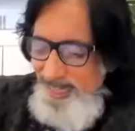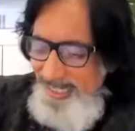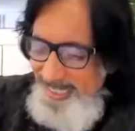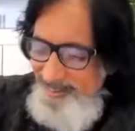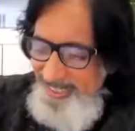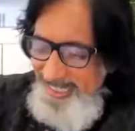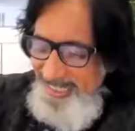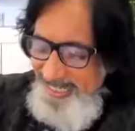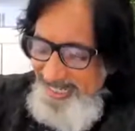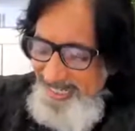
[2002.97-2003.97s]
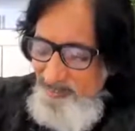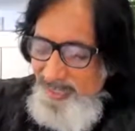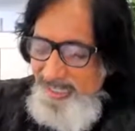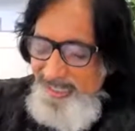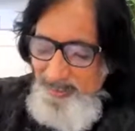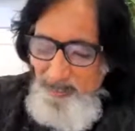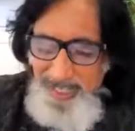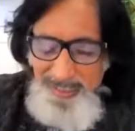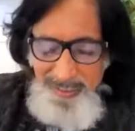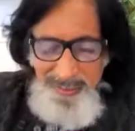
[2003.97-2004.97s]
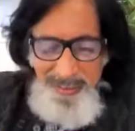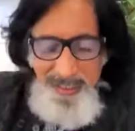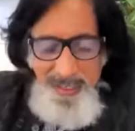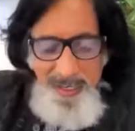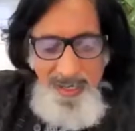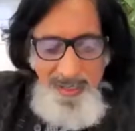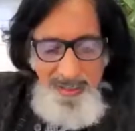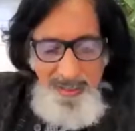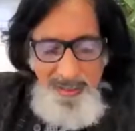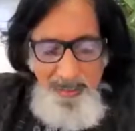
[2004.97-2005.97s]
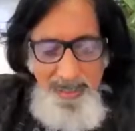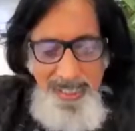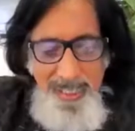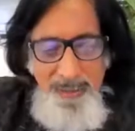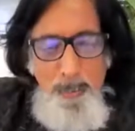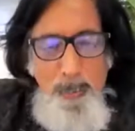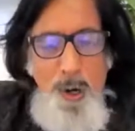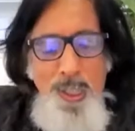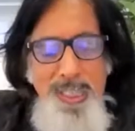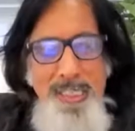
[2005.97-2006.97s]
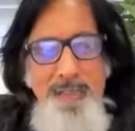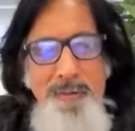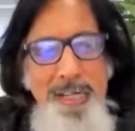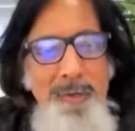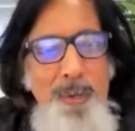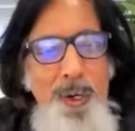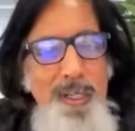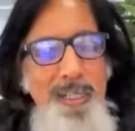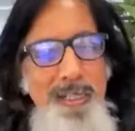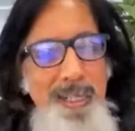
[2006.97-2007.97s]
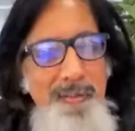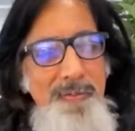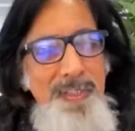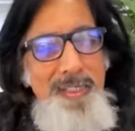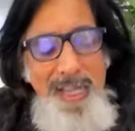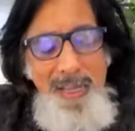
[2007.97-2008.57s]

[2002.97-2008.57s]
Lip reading: believe in taking break, but that pause is very important, I feel.